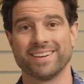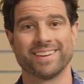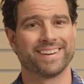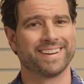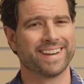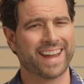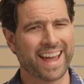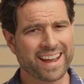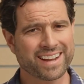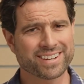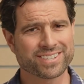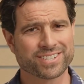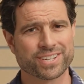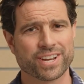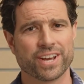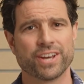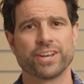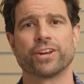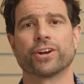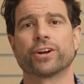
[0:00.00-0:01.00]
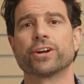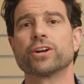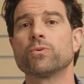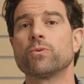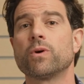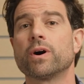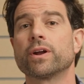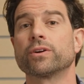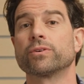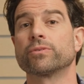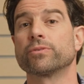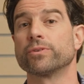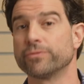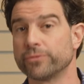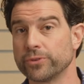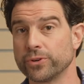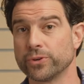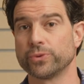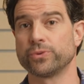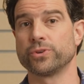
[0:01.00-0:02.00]
Next, you're going to want to
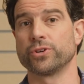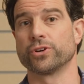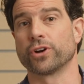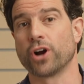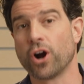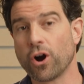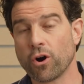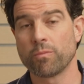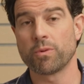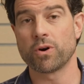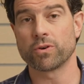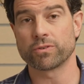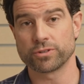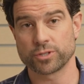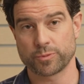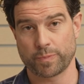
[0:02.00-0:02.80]
review your homeowner's